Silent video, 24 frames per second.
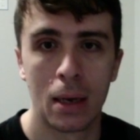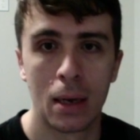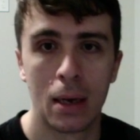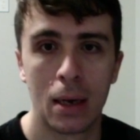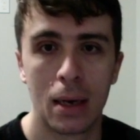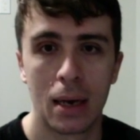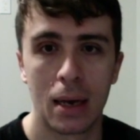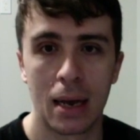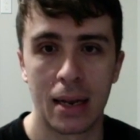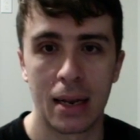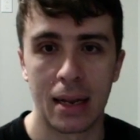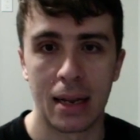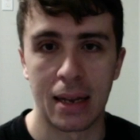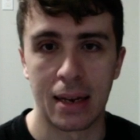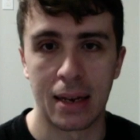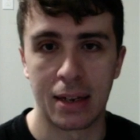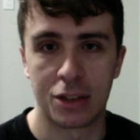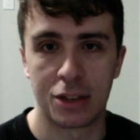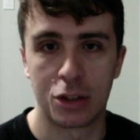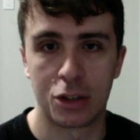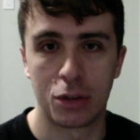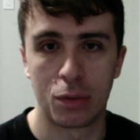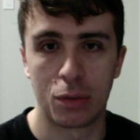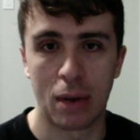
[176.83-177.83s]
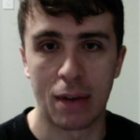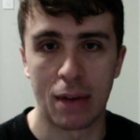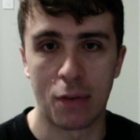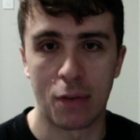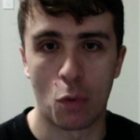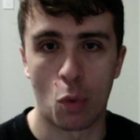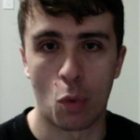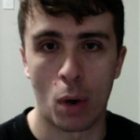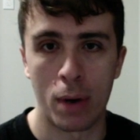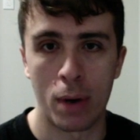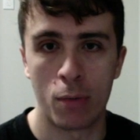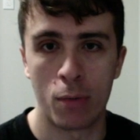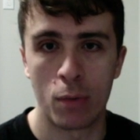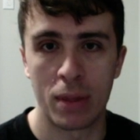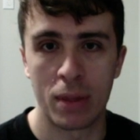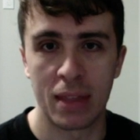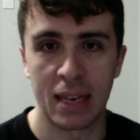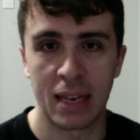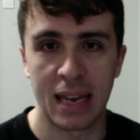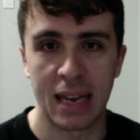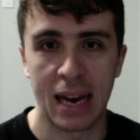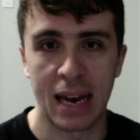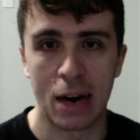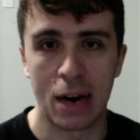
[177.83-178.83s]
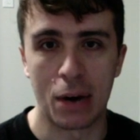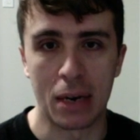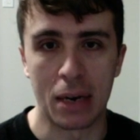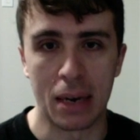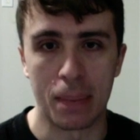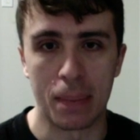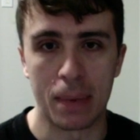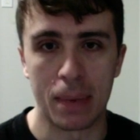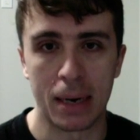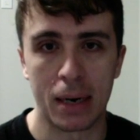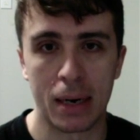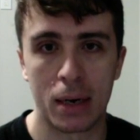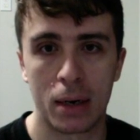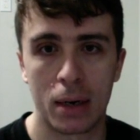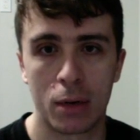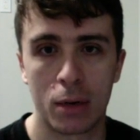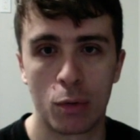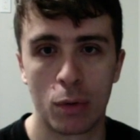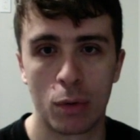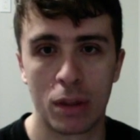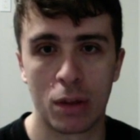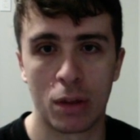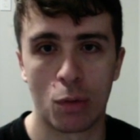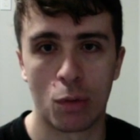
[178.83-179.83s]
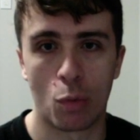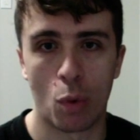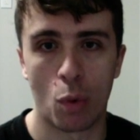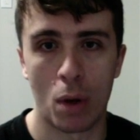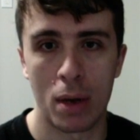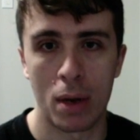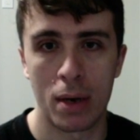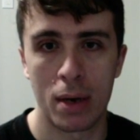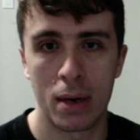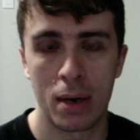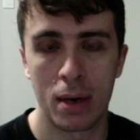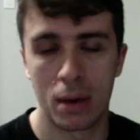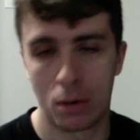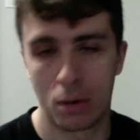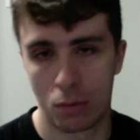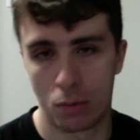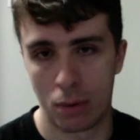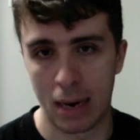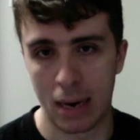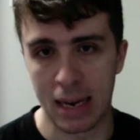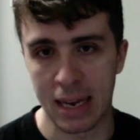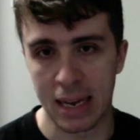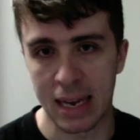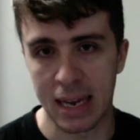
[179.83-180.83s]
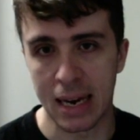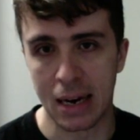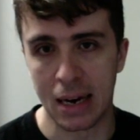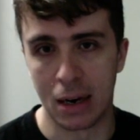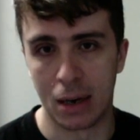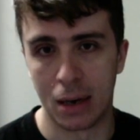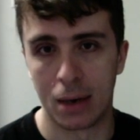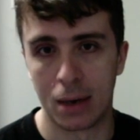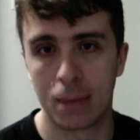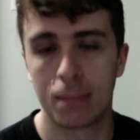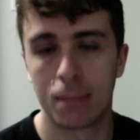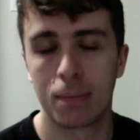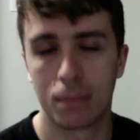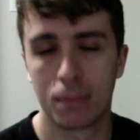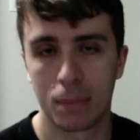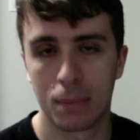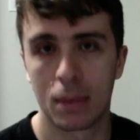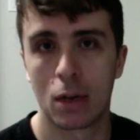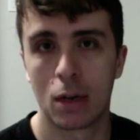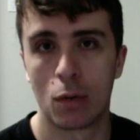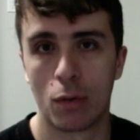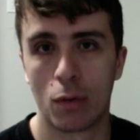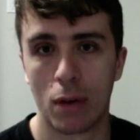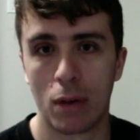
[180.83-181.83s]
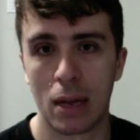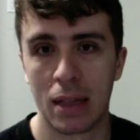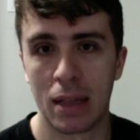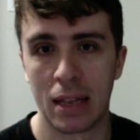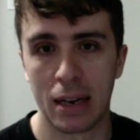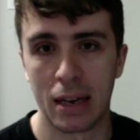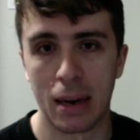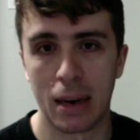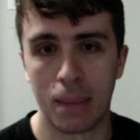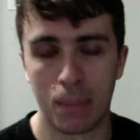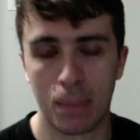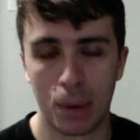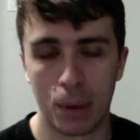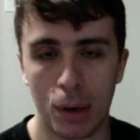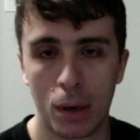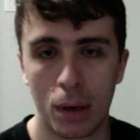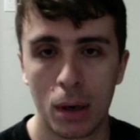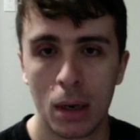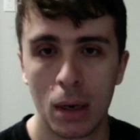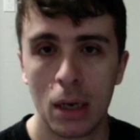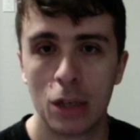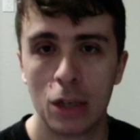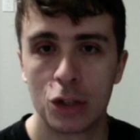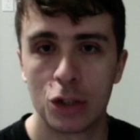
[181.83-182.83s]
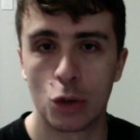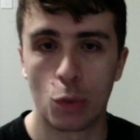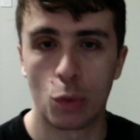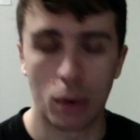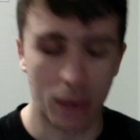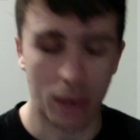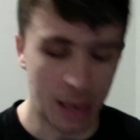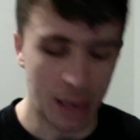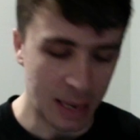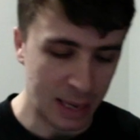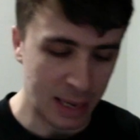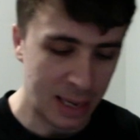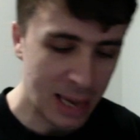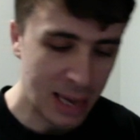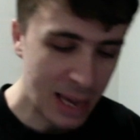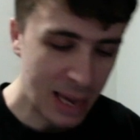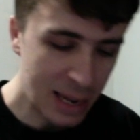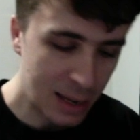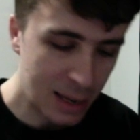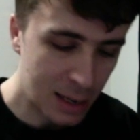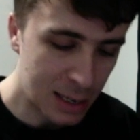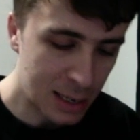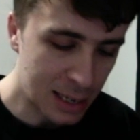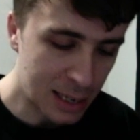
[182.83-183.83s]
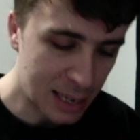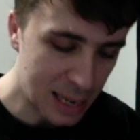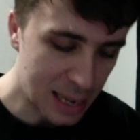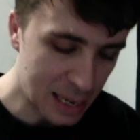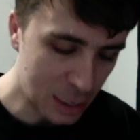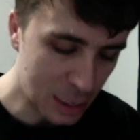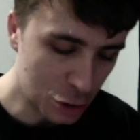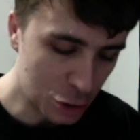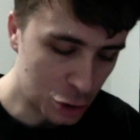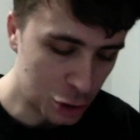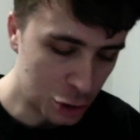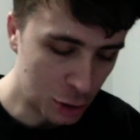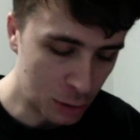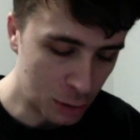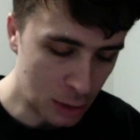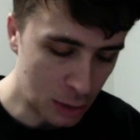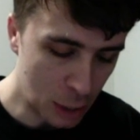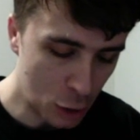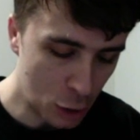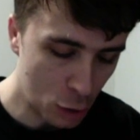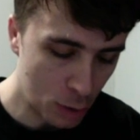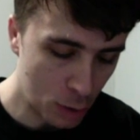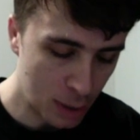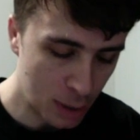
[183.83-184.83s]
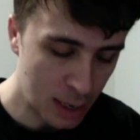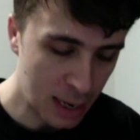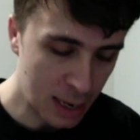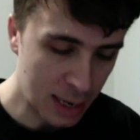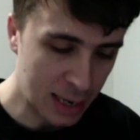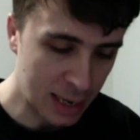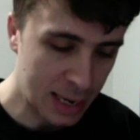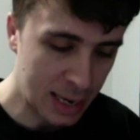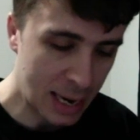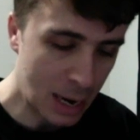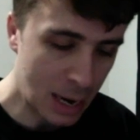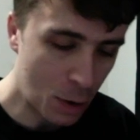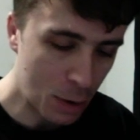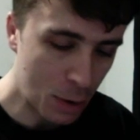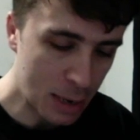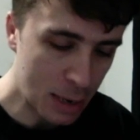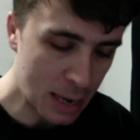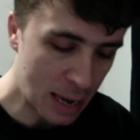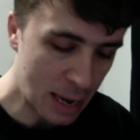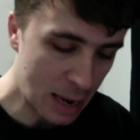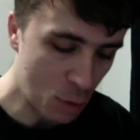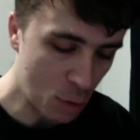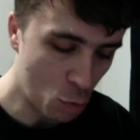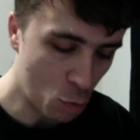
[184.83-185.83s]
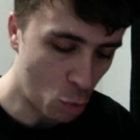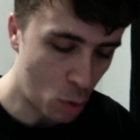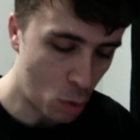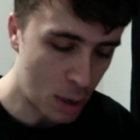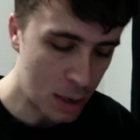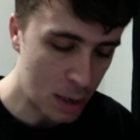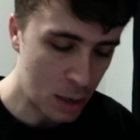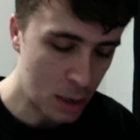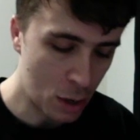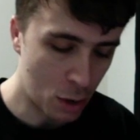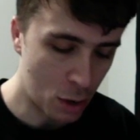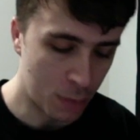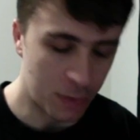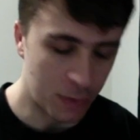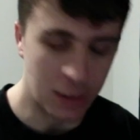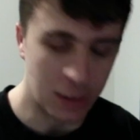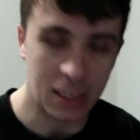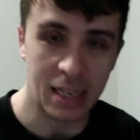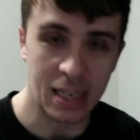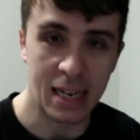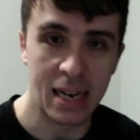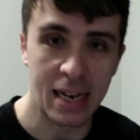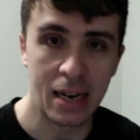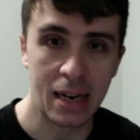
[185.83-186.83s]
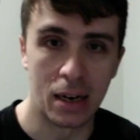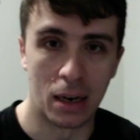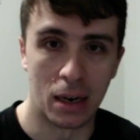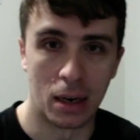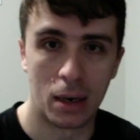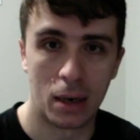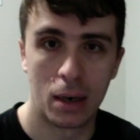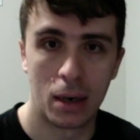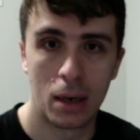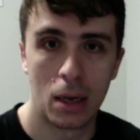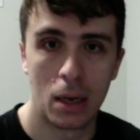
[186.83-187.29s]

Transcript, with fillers: And then, so we have a 1 with the carry up here, with a 1 right here in the number. So we're again going to get a 0 and carry a 1 over to here.